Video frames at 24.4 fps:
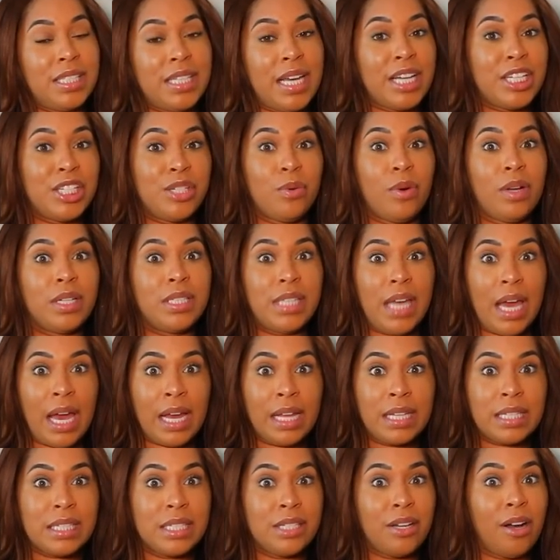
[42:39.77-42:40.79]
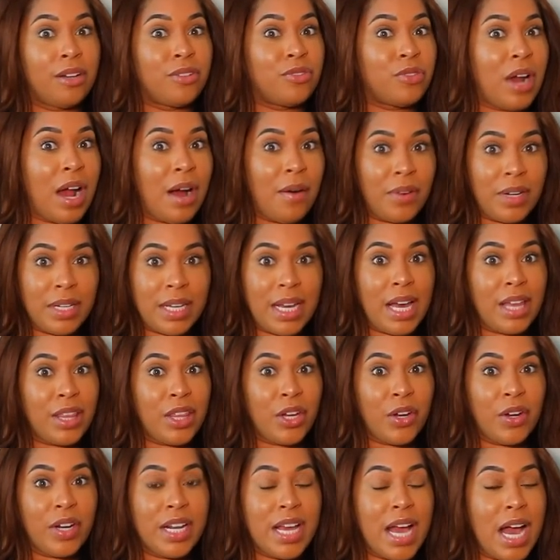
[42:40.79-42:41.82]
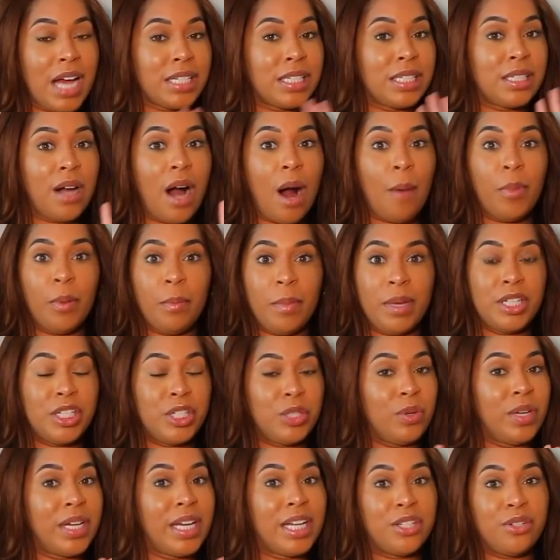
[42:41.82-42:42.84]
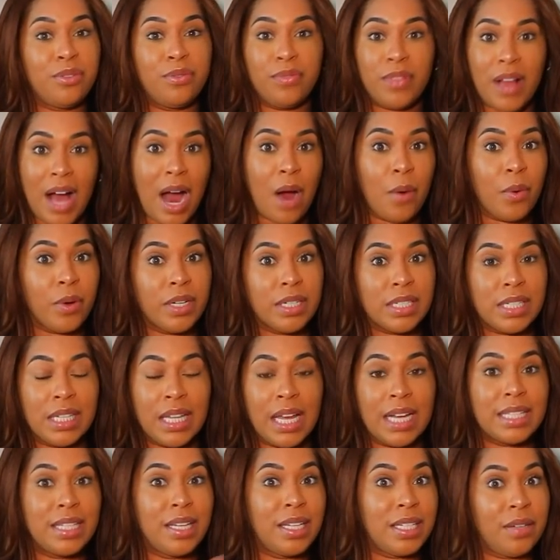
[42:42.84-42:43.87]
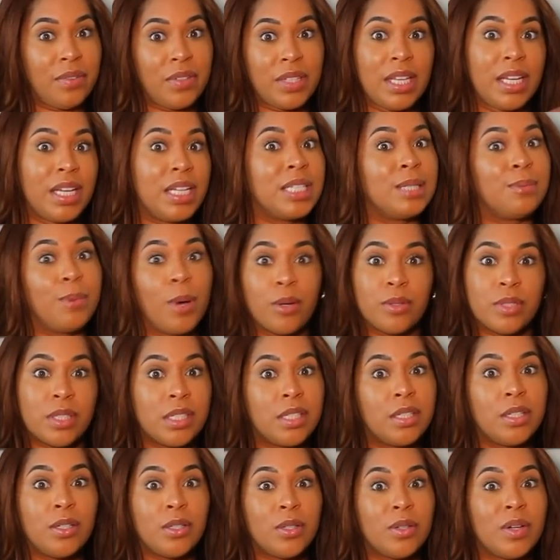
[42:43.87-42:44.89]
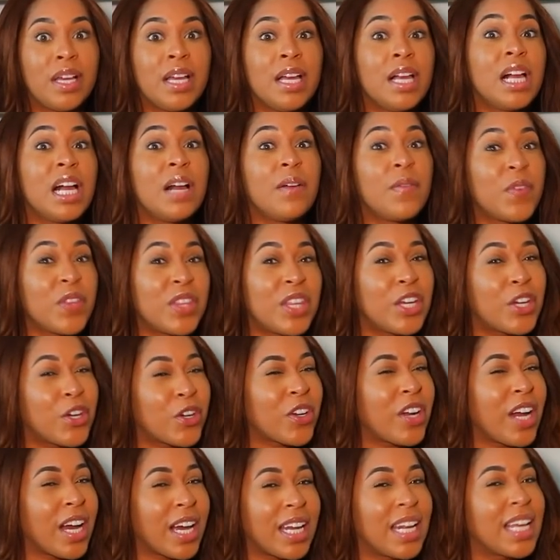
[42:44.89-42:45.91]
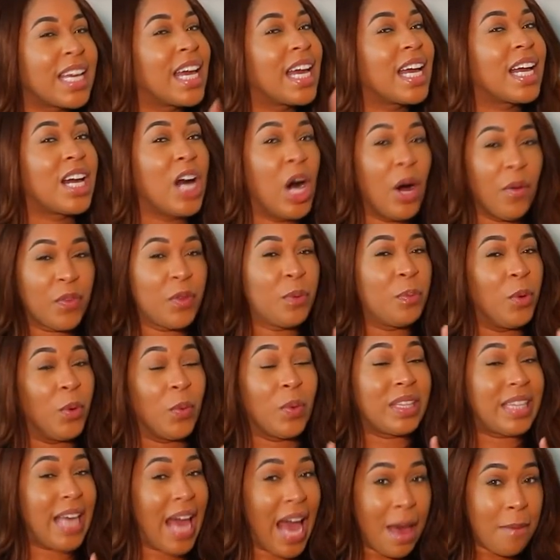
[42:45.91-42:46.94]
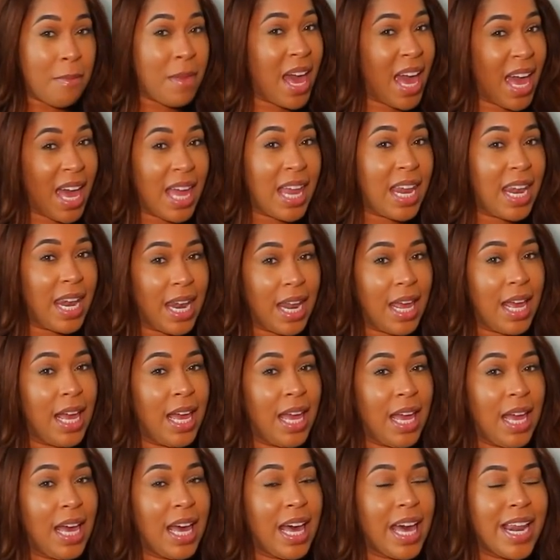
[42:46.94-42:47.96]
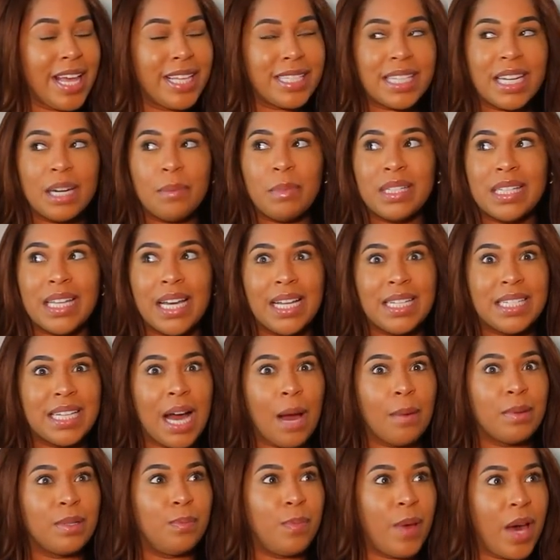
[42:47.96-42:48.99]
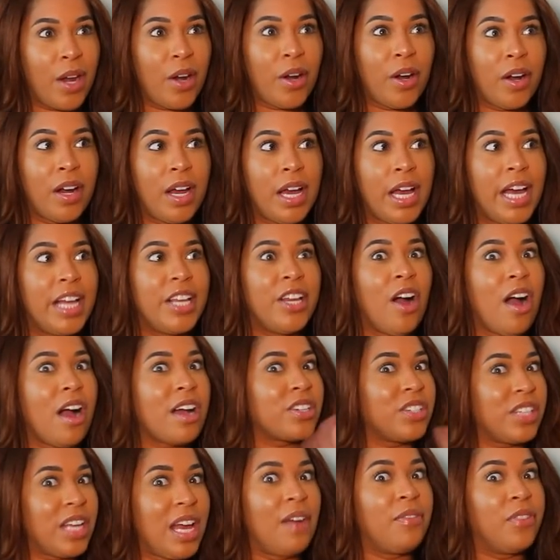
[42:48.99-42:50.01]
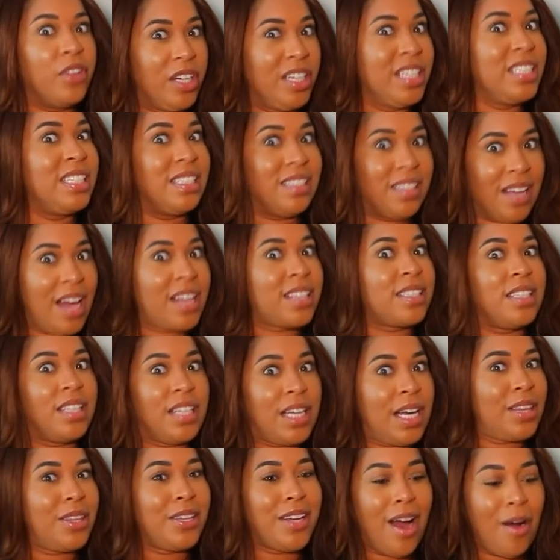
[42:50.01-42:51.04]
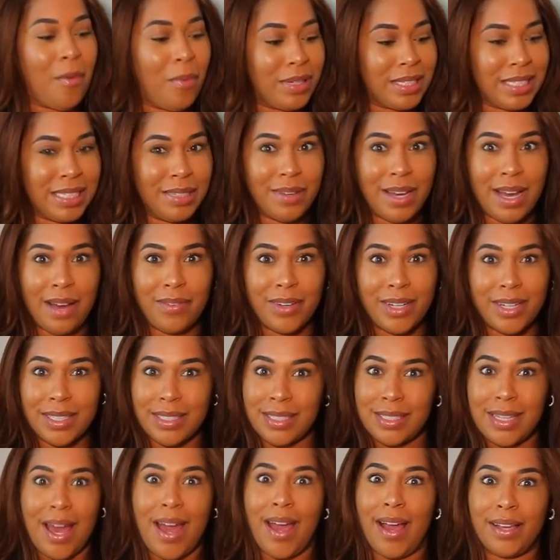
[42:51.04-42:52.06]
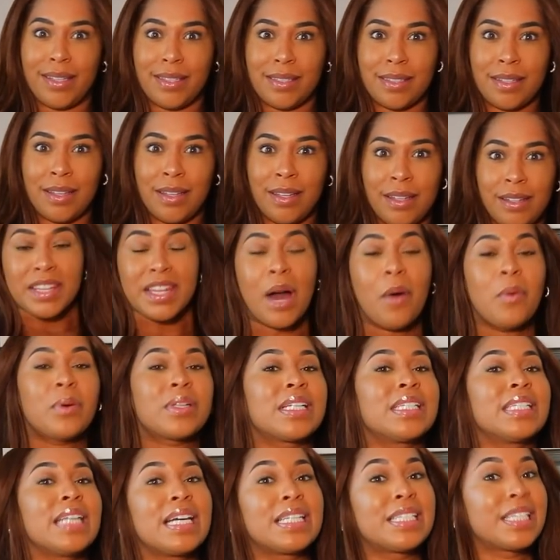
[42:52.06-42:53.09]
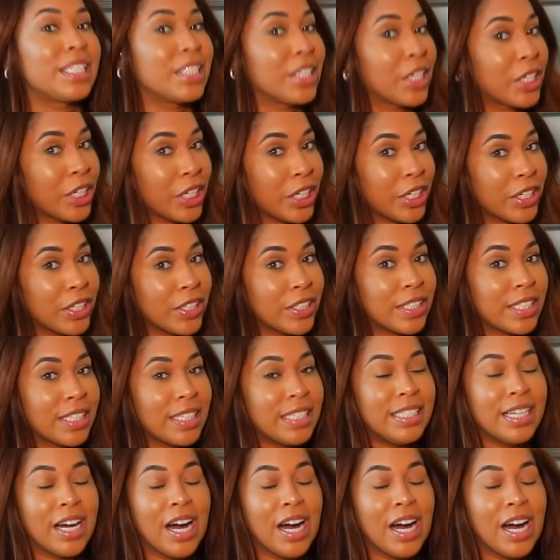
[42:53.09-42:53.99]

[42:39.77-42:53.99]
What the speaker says: takes you on dates and y'all travel together and he actually compliments you and gets you flowers and like does everything he's supposed to do, if you think you're not going to get comfortable with that man, it is going to be 10 times better. Y'all actually have good sex together. Y'all wasn't even having good sex. That was a lesson learned.